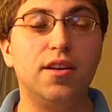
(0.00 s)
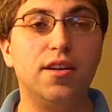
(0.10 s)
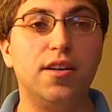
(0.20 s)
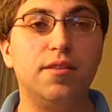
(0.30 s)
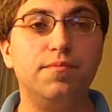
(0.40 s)

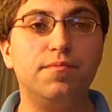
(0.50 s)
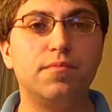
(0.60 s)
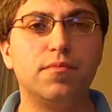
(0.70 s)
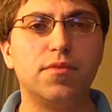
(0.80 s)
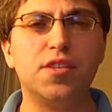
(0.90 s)
Um,
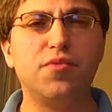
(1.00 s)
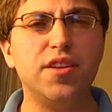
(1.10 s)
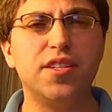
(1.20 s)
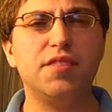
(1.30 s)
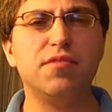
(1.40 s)
this
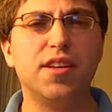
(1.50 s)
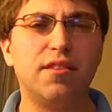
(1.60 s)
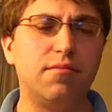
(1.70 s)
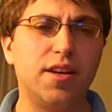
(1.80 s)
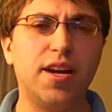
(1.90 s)
Frieza seems
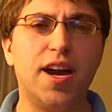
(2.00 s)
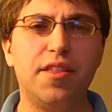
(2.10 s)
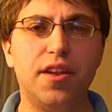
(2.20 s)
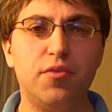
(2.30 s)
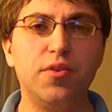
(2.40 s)
like a guy
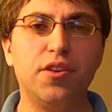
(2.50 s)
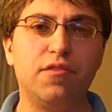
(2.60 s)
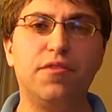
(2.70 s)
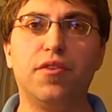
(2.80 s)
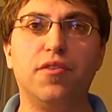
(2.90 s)
that you really
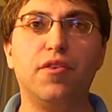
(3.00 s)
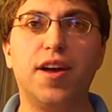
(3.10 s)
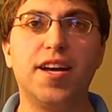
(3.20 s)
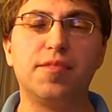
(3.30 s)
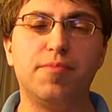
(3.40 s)
could fear in
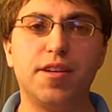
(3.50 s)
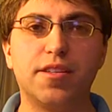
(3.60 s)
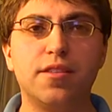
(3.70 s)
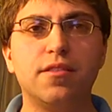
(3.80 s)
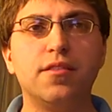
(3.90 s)
all
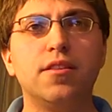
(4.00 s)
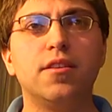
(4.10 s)
aspects.